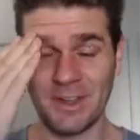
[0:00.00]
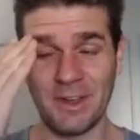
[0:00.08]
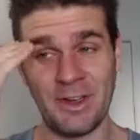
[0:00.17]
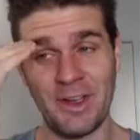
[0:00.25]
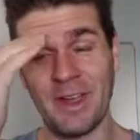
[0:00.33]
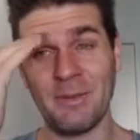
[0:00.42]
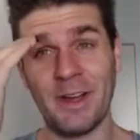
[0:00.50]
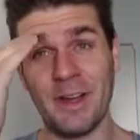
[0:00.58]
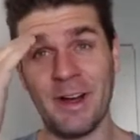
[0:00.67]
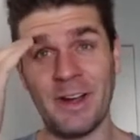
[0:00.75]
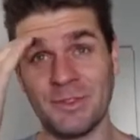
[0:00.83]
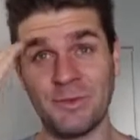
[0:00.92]
So, and my
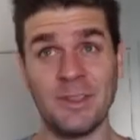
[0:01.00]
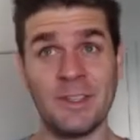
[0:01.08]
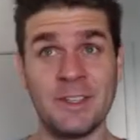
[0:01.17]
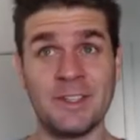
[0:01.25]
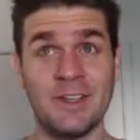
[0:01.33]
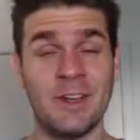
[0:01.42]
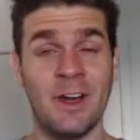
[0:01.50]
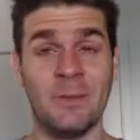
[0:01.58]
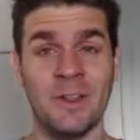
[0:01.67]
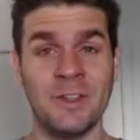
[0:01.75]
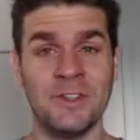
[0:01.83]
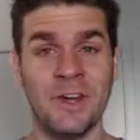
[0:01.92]
eye is really itchy, I
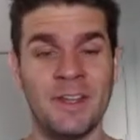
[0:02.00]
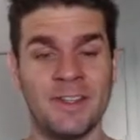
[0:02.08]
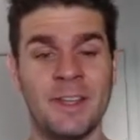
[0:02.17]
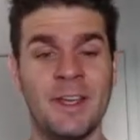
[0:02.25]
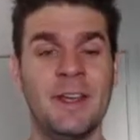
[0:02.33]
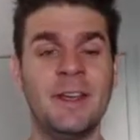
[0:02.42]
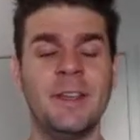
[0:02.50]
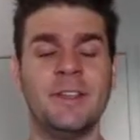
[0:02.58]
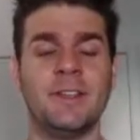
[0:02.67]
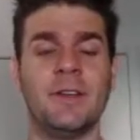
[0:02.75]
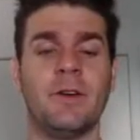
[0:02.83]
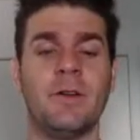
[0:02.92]
apologize.
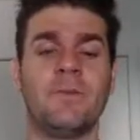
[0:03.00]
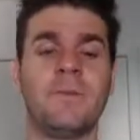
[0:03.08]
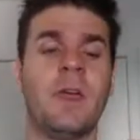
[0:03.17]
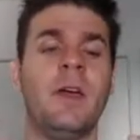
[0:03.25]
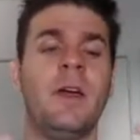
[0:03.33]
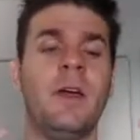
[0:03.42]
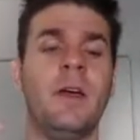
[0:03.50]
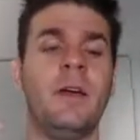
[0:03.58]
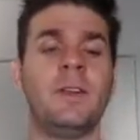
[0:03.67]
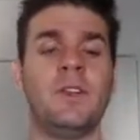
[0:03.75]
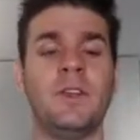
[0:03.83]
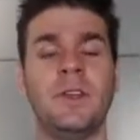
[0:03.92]
So
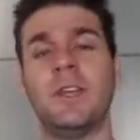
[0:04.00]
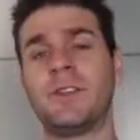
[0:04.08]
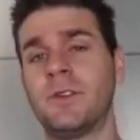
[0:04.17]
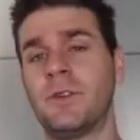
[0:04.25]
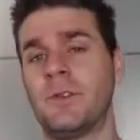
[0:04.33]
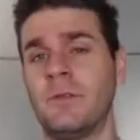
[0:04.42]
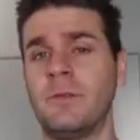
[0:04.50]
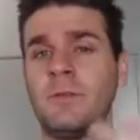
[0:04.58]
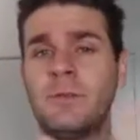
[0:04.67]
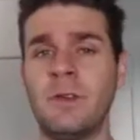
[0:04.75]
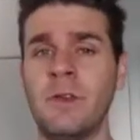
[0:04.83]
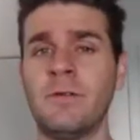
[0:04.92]
you need
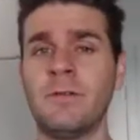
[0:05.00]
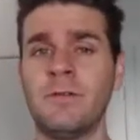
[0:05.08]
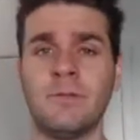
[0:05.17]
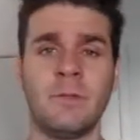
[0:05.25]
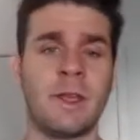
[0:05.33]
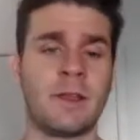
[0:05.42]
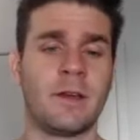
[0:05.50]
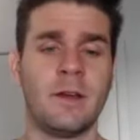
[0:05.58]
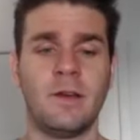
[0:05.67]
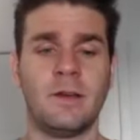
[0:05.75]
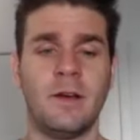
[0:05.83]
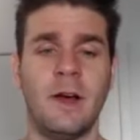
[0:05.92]
to, like
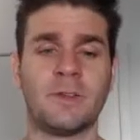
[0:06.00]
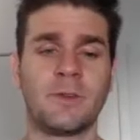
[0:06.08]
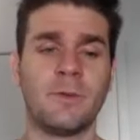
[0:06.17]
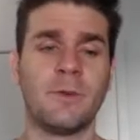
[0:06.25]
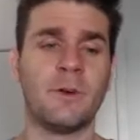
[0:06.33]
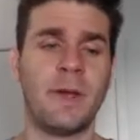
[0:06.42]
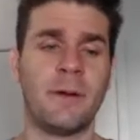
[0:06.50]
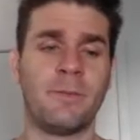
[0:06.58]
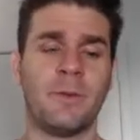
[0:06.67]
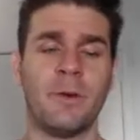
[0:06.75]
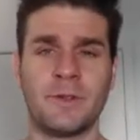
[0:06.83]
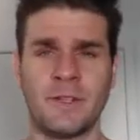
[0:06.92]
I talk more
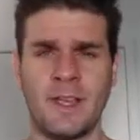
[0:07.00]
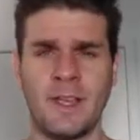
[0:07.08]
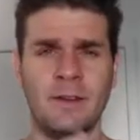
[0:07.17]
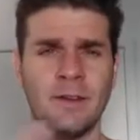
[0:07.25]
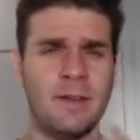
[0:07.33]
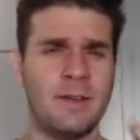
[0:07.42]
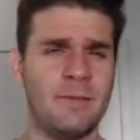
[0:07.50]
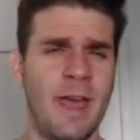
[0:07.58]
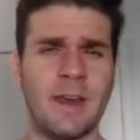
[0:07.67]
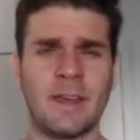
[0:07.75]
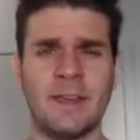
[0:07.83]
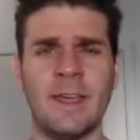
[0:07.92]
about protein and
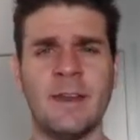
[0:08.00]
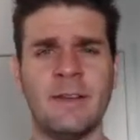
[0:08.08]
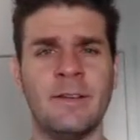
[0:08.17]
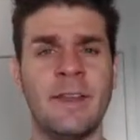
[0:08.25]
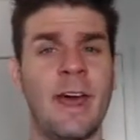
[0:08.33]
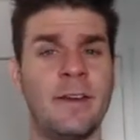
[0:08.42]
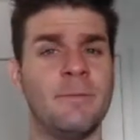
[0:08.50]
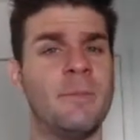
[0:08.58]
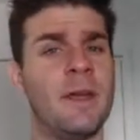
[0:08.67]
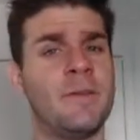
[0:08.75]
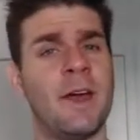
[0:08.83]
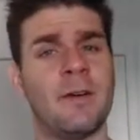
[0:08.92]
how to get it and how to
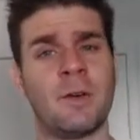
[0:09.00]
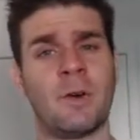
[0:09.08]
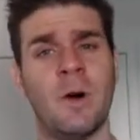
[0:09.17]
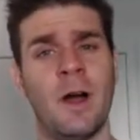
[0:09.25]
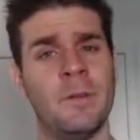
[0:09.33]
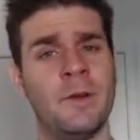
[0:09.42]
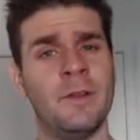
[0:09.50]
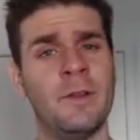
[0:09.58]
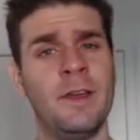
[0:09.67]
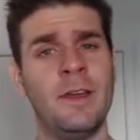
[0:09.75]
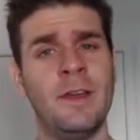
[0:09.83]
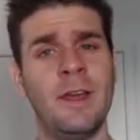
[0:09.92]
meet that requirement
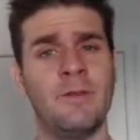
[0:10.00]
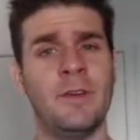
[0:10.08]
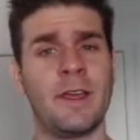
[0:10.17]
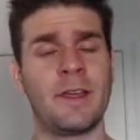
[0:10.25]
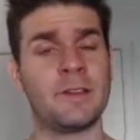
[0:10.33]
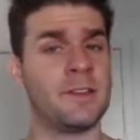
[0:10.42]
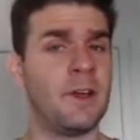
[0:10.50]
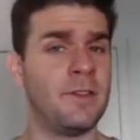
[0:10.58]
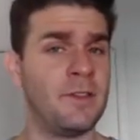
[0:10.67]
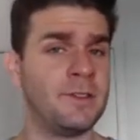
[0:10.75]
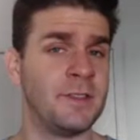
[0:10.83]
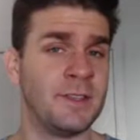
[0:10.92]
every day because I
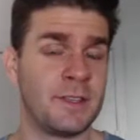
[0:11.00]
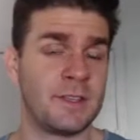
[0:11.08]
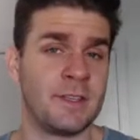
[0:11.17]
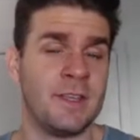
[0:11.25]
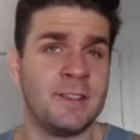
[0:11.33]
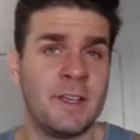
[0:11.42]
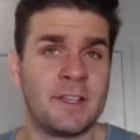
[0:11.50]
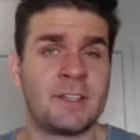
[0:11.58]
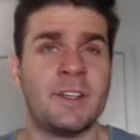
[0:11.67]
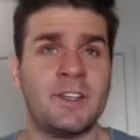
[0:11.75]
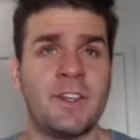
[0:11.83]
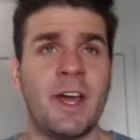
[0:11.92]
know that this is
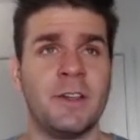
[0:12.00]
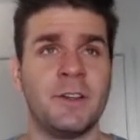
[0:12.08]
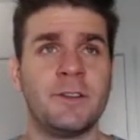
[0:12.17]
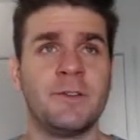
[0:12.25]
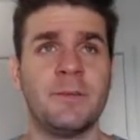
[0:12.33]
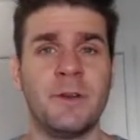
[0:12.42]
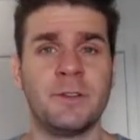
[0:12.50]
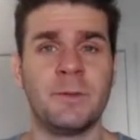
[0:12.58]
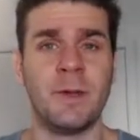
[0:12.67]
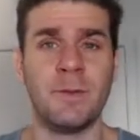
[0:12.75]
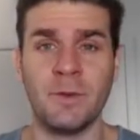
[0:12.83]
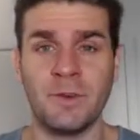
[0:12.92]
actually a challenge for
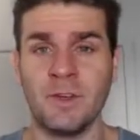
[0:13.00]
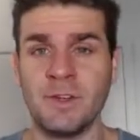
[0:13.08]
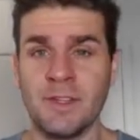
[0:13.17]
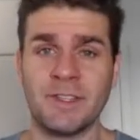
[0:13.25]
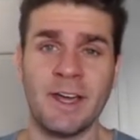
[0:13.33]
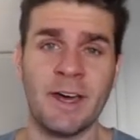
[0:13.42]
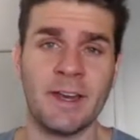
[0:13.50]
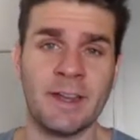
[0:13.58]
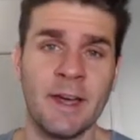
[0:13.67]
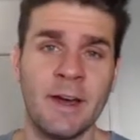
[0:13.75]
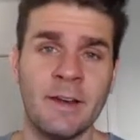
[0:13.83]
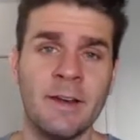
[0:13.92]
most people when you're just
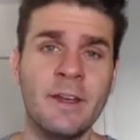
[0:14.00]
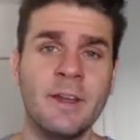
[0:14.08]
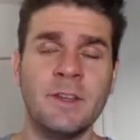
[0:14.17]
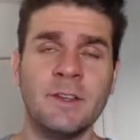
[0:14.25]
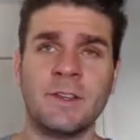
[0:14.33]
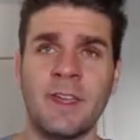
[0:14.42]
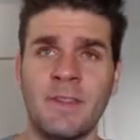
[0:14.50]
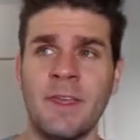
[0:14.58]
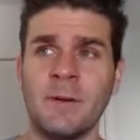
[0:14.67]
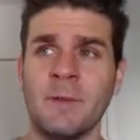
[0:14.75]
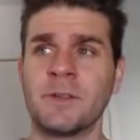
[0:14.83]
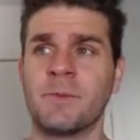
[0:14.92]
starting out to get
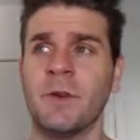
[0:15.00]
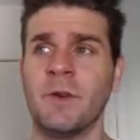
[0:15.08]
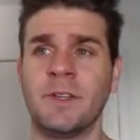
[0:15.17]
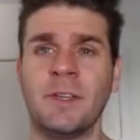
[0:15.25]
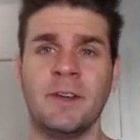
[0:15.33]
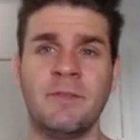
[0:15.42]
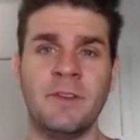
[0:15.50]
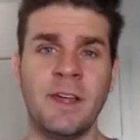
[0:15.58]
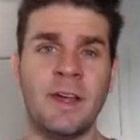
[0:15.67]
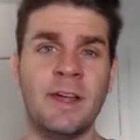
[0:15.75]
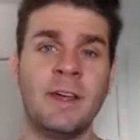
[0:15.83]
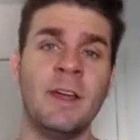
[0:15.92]
that much protein every
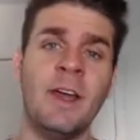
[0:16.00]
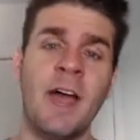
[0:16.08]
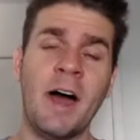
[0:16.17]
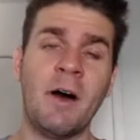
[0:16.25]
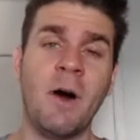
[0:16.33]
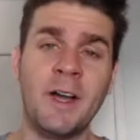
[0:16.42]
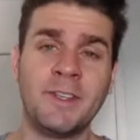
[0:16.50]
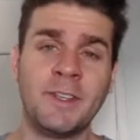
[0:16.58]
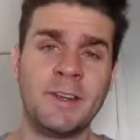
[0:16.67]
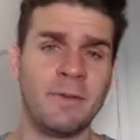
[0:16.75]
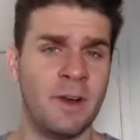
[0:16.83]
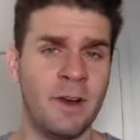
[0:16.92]
day. How I
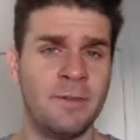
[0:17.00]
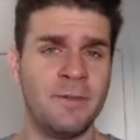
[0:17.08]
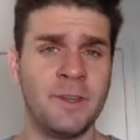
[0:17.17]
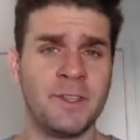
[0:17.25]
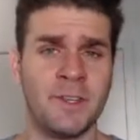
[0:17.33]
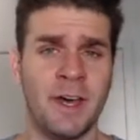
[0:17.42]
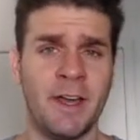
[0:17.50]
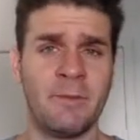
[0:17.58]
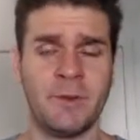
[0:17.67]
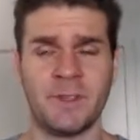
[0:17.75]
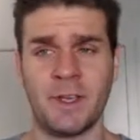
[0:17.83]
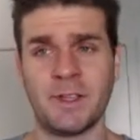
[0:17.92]
did it when I first
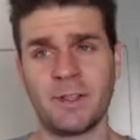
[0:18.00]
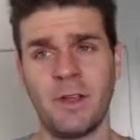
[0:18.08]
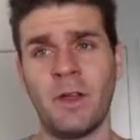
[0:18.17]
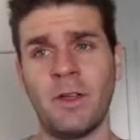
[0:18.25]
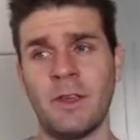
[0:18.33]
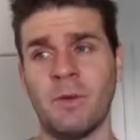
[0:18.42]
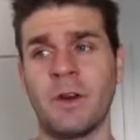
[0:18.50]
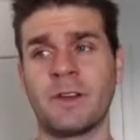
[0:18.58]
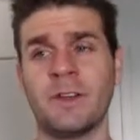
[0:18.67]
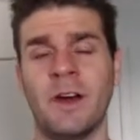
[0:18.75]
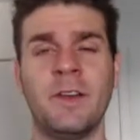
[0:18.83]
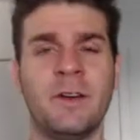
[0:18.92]
started was I slowly
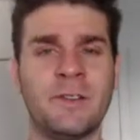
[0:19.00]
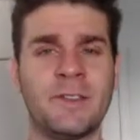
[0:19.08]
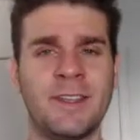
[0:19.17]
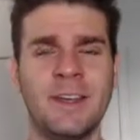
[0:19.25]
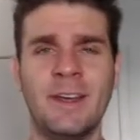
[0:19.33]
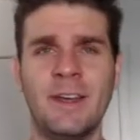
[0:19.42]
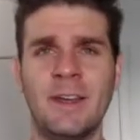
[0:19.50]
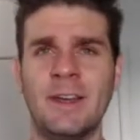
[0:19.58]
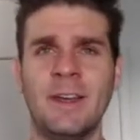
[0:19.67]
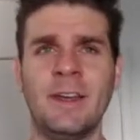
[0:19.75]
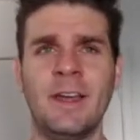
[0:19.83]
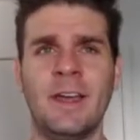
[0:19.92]
worked. I know
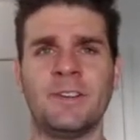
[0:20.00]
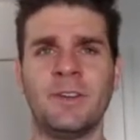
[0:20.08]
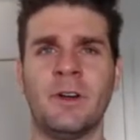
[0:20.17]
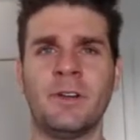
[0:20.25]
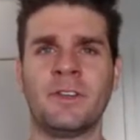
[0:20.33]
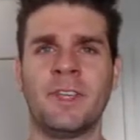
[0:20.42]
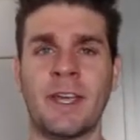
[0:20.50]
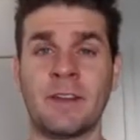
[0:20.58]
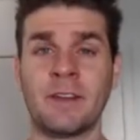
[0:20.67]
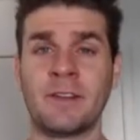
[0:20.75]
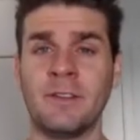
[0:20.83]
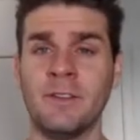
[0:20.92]
it's not
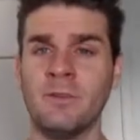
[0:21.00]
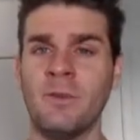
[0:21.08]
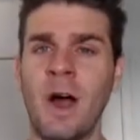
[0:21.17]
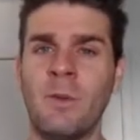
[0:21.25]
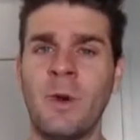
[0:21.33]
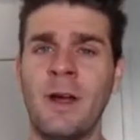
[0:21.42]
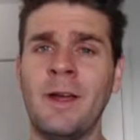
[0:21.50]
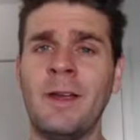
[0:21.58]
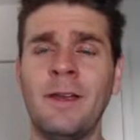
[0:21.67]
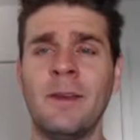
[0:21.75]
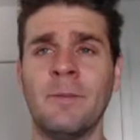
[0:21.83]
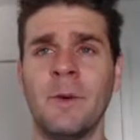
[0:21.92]
technically the right
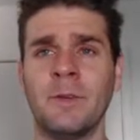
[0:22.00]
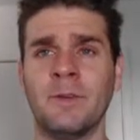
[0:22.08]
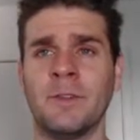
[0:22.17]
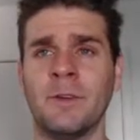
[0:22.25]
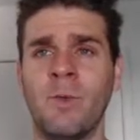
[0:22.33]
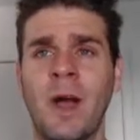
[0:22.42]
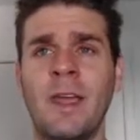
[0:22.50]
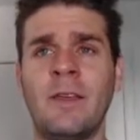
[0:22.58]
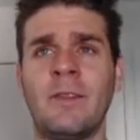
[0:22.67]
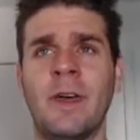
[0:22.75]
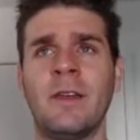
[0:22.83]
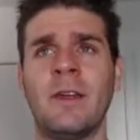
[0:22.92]
way, but it was the
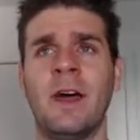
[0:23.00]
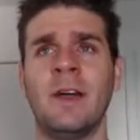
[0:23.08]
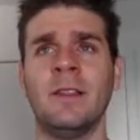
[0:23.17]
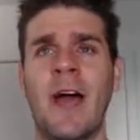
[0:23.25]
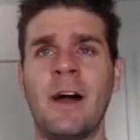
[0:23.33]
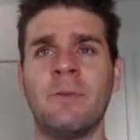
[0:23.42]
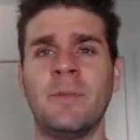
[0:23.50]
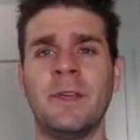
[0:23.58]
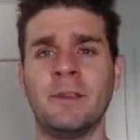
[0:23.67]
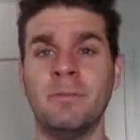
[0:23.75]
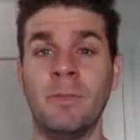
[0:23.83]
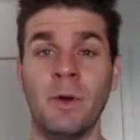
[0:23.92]
way that allowed
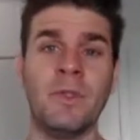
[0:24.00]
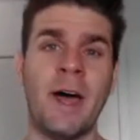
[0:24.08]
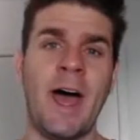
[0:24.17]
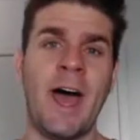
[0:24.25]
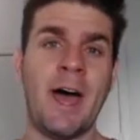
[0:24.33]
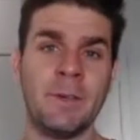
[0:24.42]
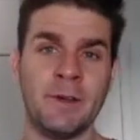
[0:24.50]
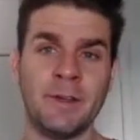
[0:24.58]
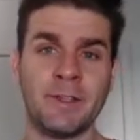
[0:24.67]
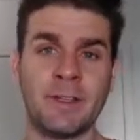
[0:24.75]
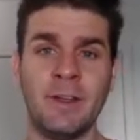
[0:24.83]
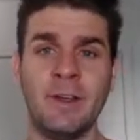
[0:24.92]
me to build the
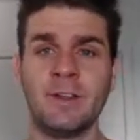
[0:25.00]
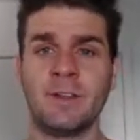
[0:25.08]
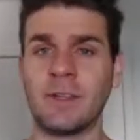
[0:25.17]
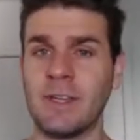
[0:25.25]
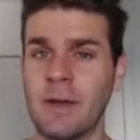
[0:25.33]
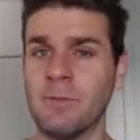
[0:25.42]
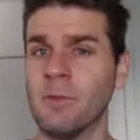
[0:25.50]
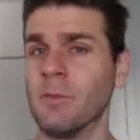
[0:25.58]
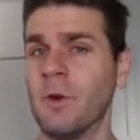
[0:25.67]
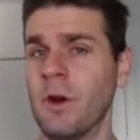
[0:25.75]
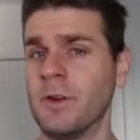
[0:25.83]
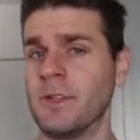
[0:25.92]
habit to get more
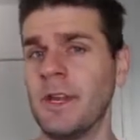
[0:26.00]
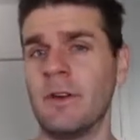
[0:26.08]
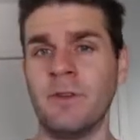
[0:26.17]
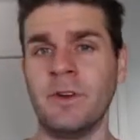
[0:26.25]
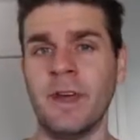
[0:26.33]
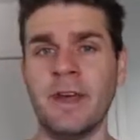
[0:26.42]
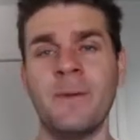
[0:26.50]
protein every